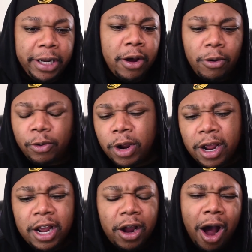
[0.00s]
You go to
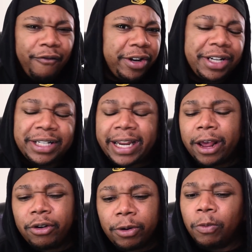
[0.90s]
conferences
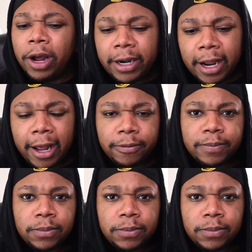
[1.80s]
together and whatnot,